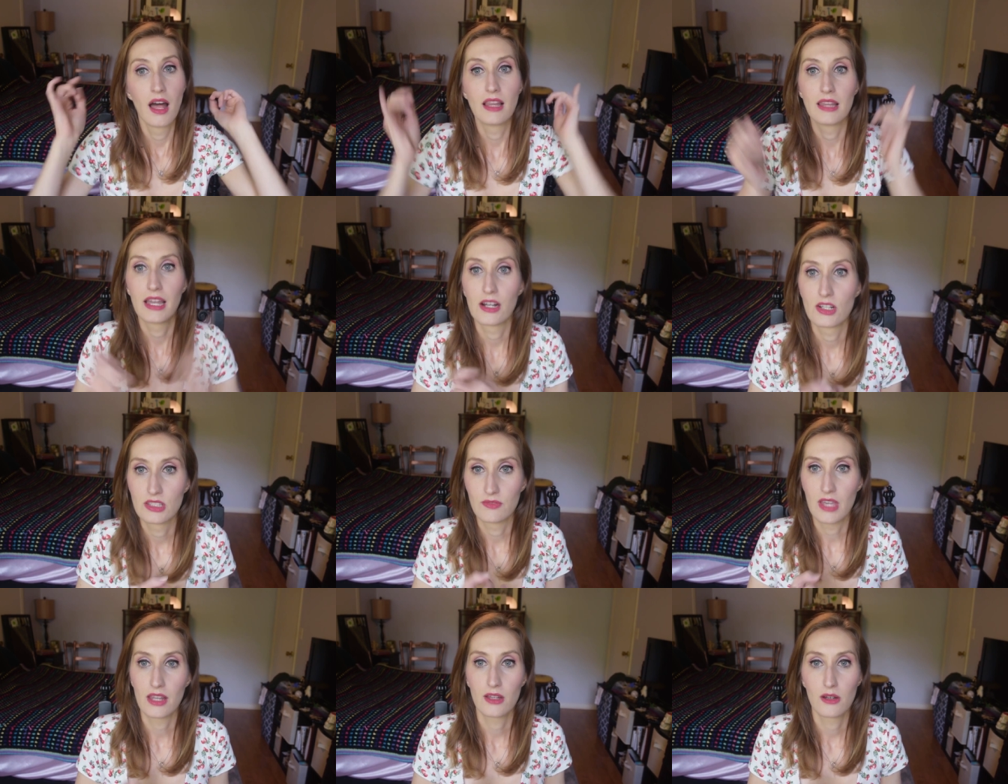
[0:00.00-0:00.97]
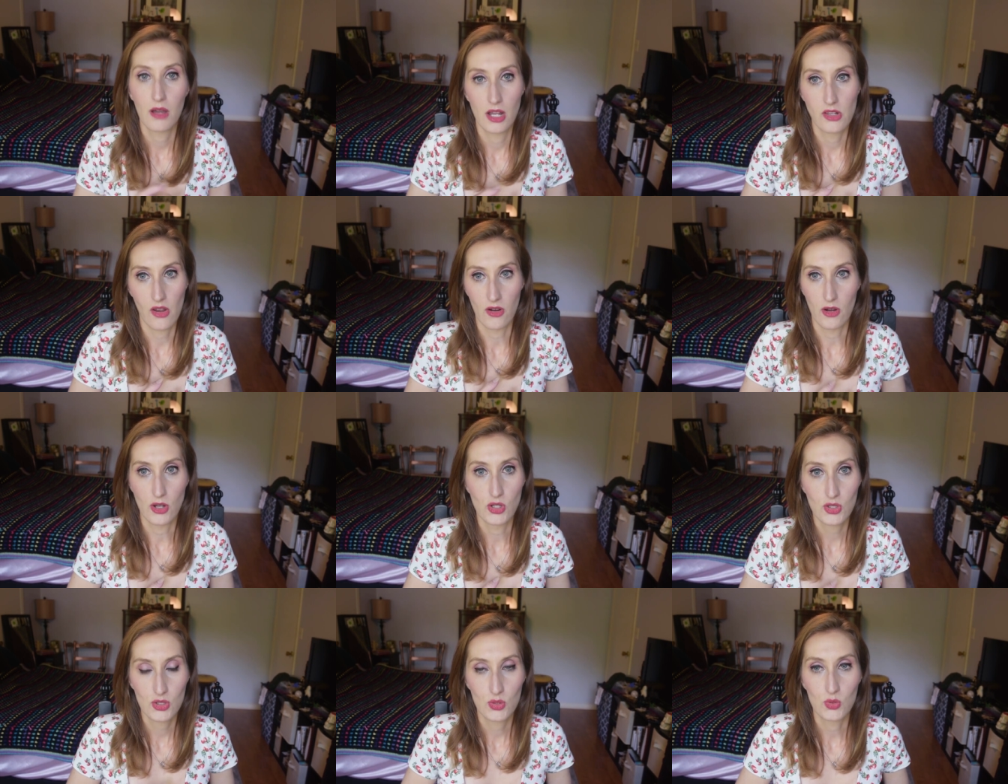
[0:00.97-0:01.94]
layers of yellow and
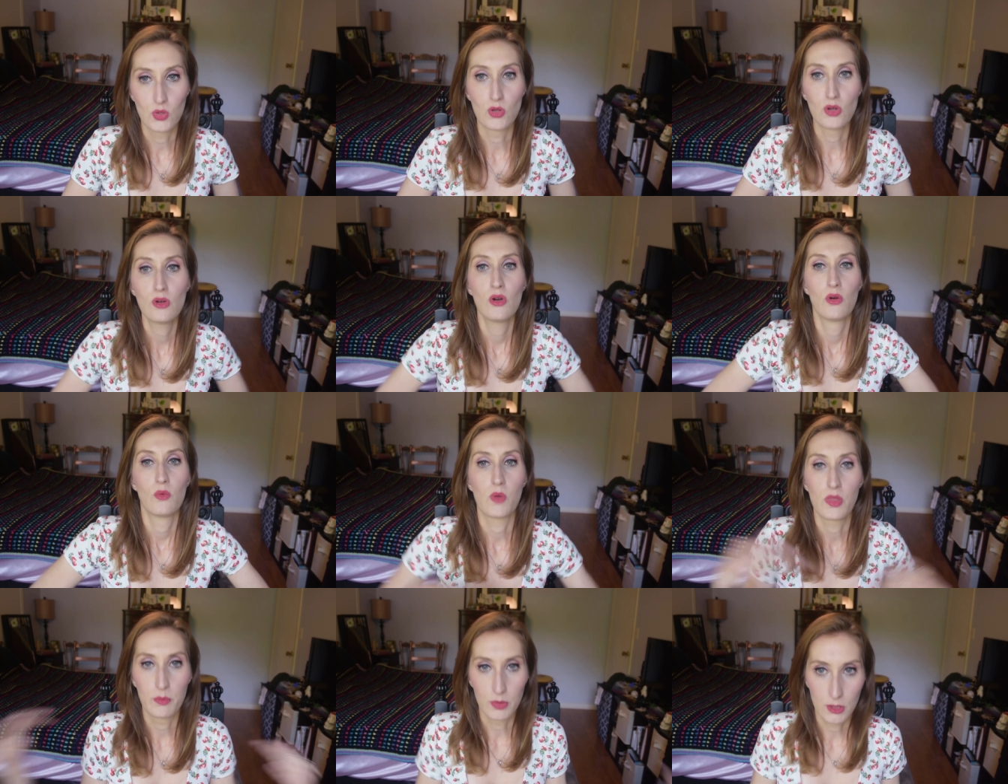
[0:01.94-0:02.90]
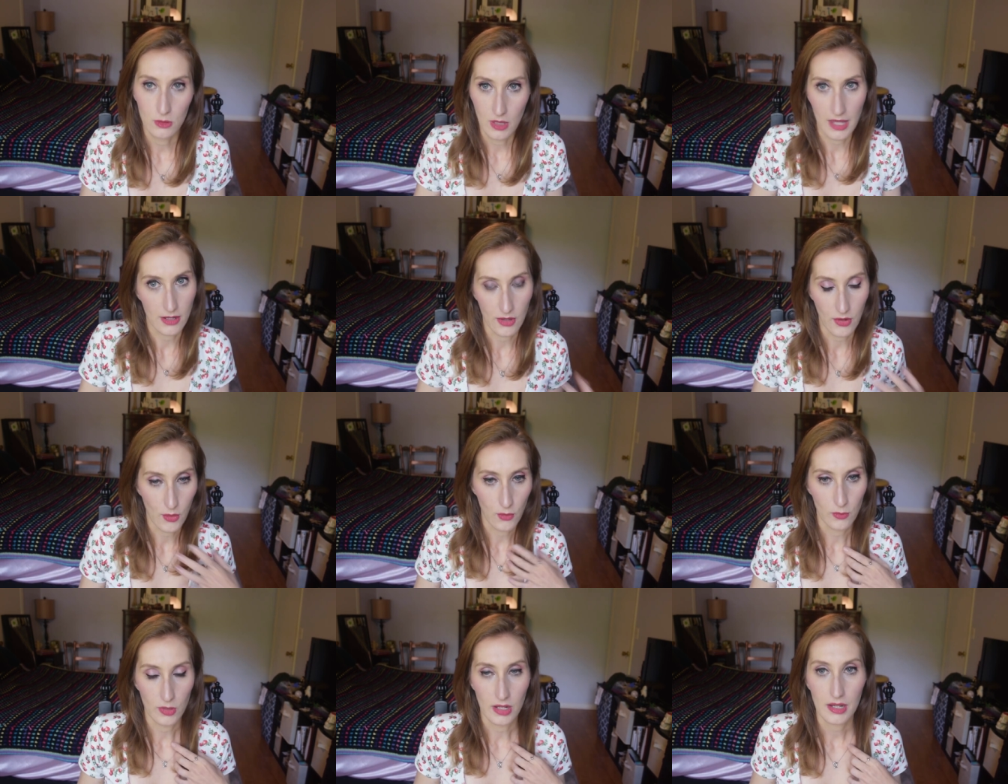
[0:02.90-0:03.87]
orange tulle with blue layered
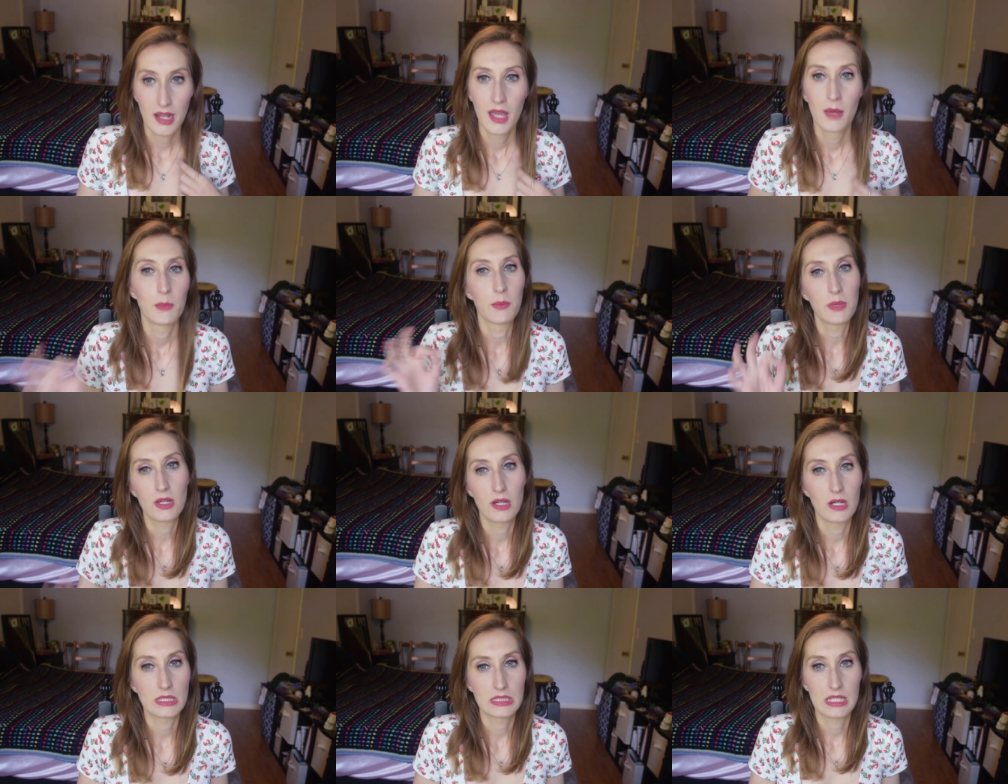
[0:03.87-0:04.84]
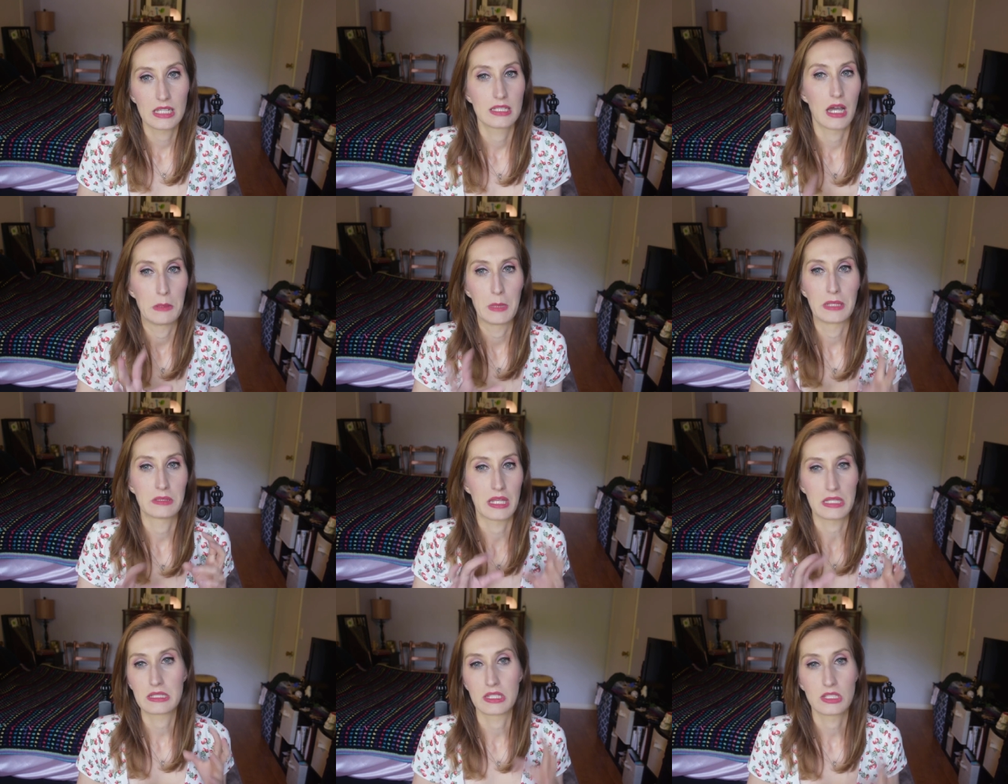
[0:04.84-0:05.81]
over it but because it had come out
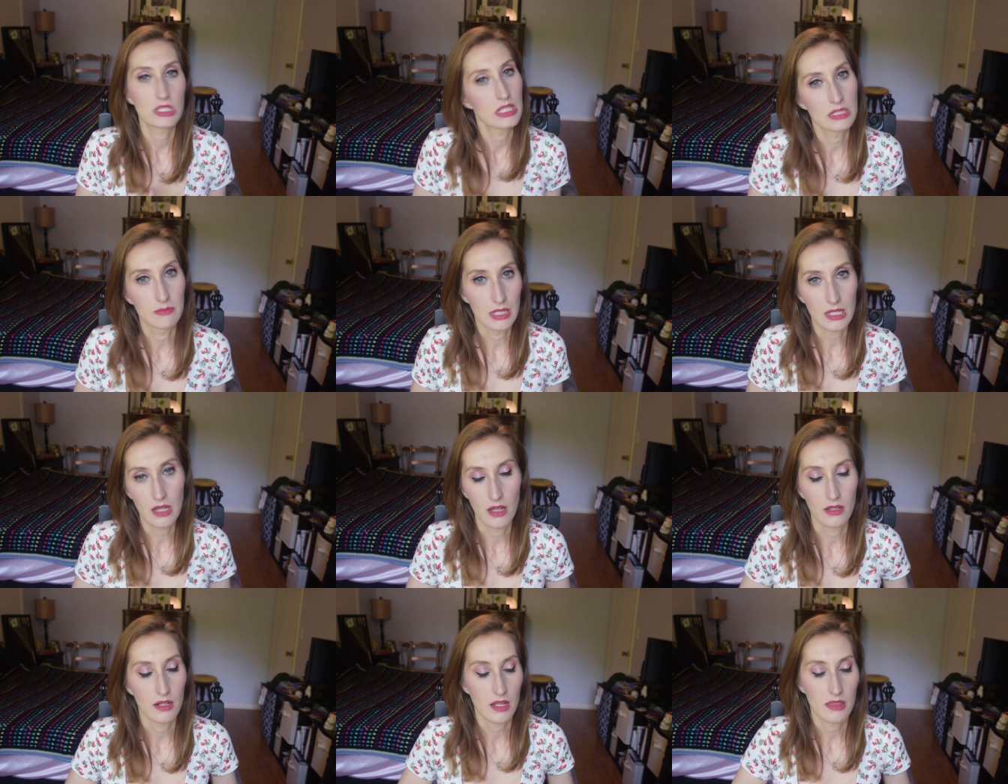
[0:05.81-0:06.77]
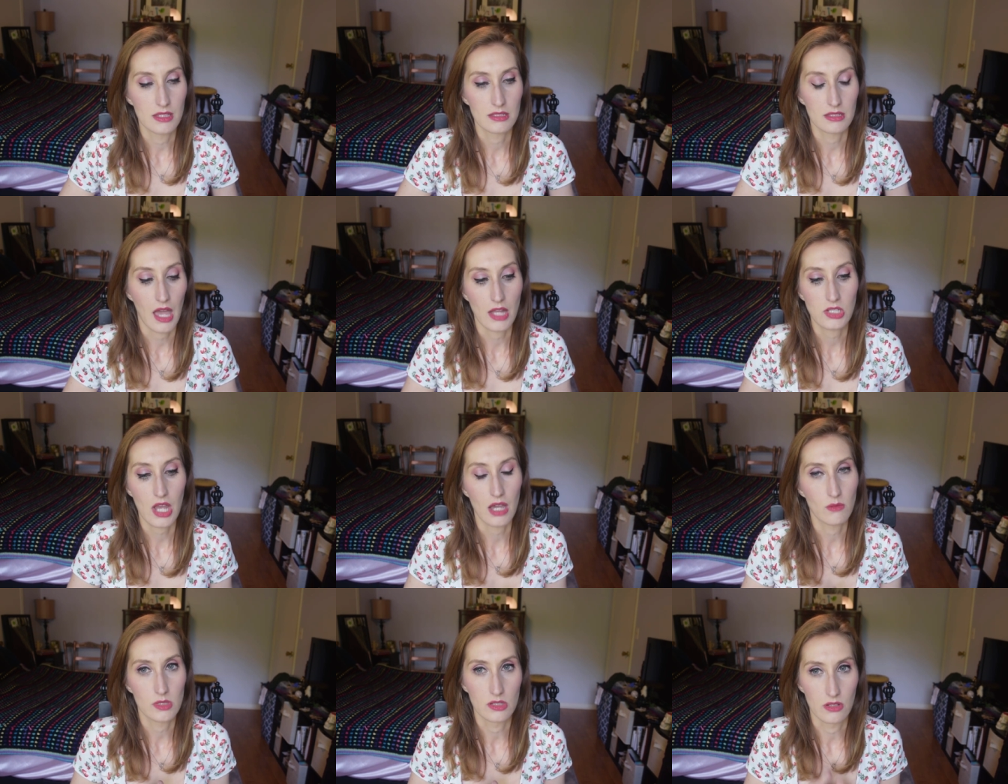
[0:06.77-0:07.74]
like such this muddy color in the sketch
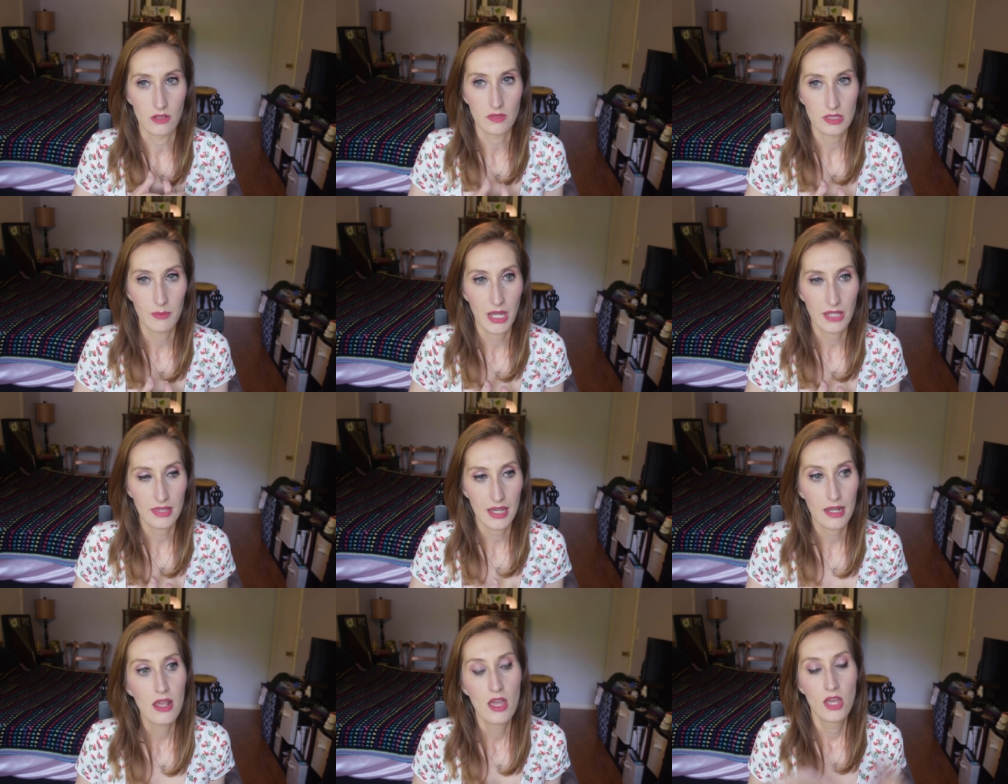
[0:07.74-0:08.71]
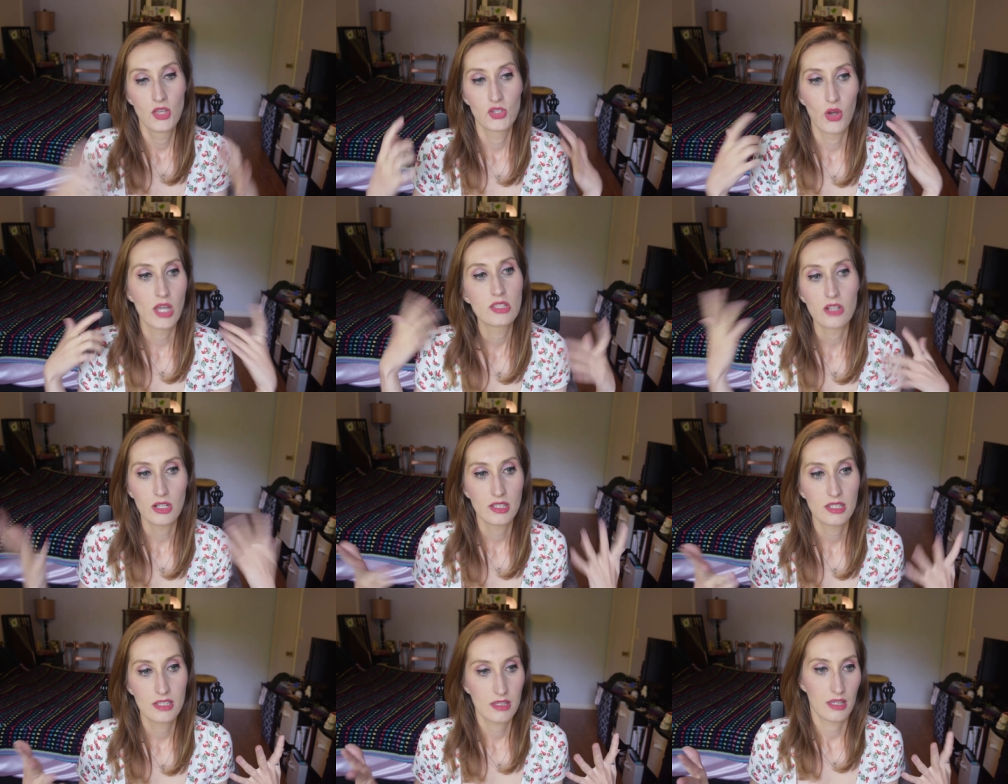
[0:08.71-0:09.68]
I was nervous about that so I
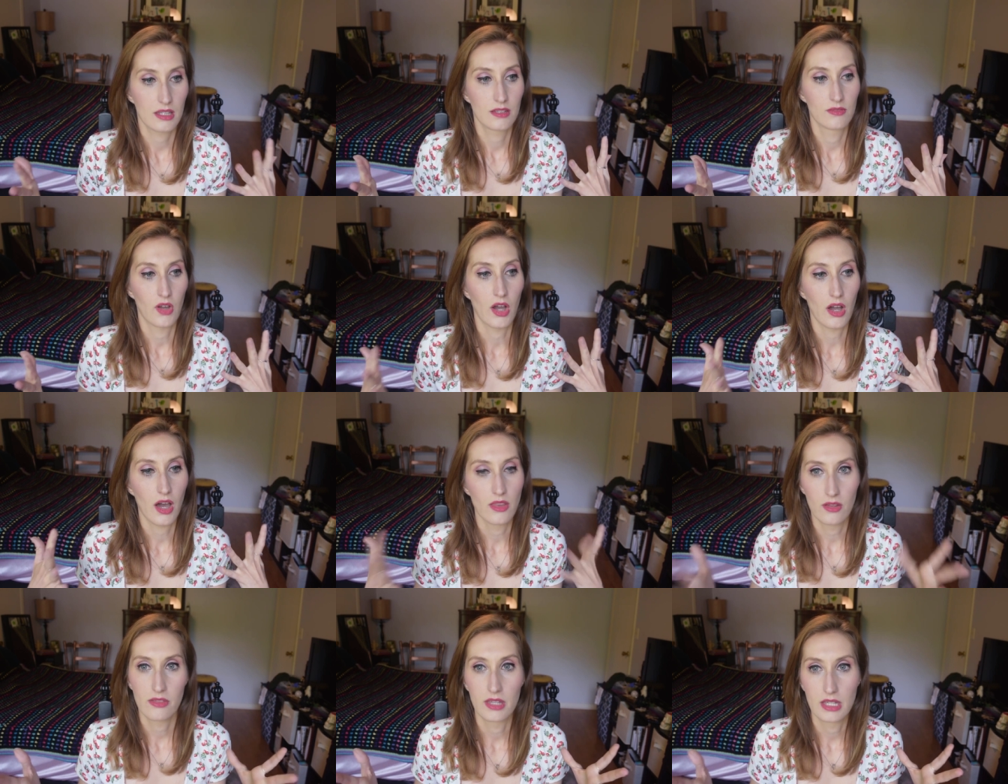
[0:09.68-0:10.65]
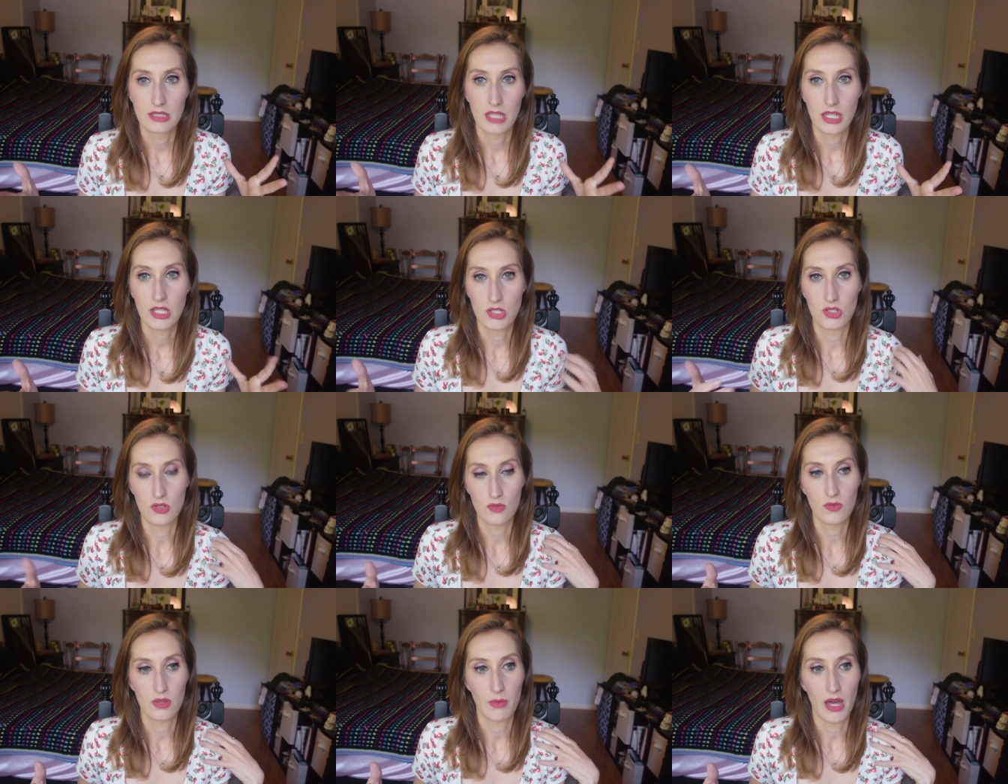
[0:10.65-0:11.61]
started to think of other things I could do
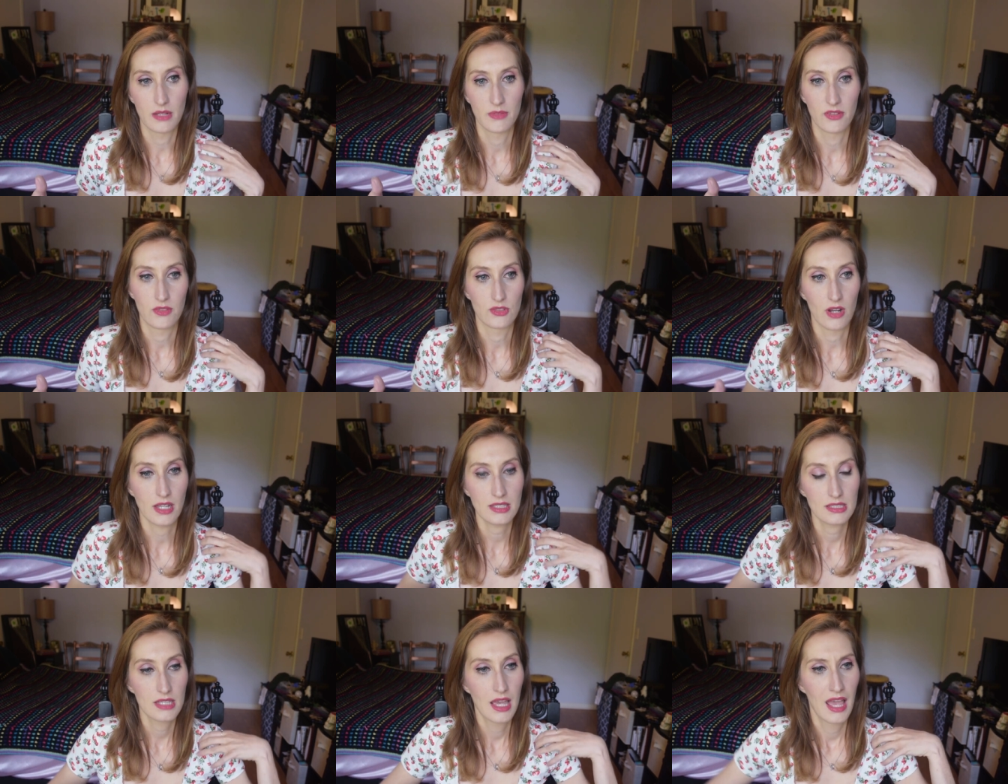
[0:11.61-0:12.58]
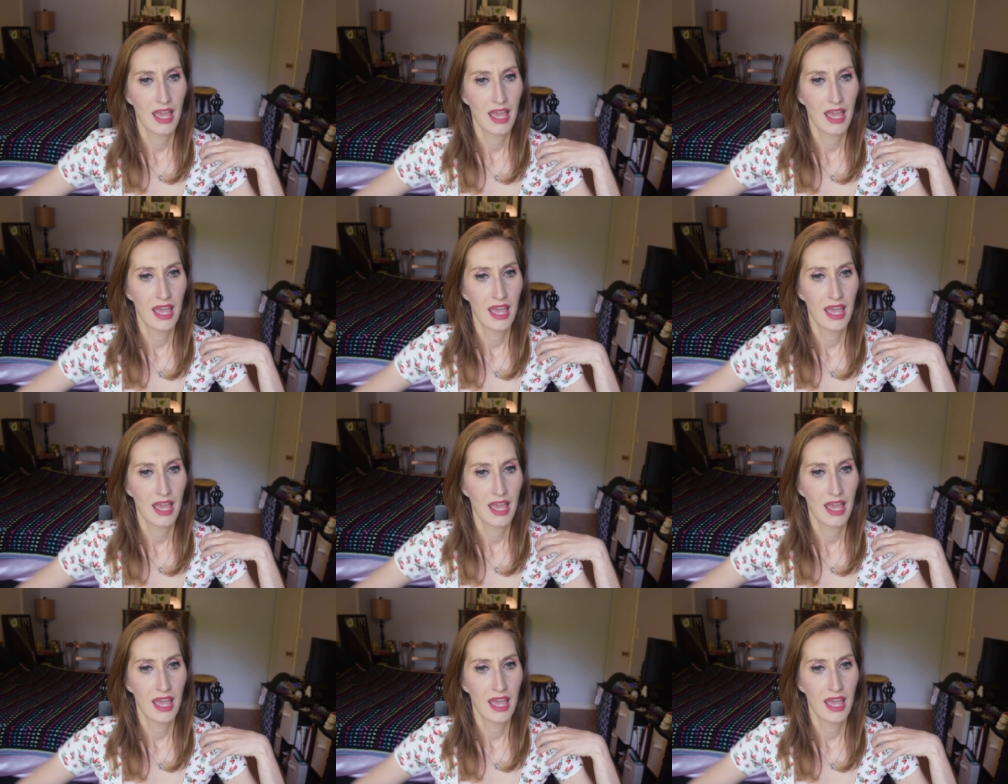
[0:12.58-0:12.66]
for the bottom of the dress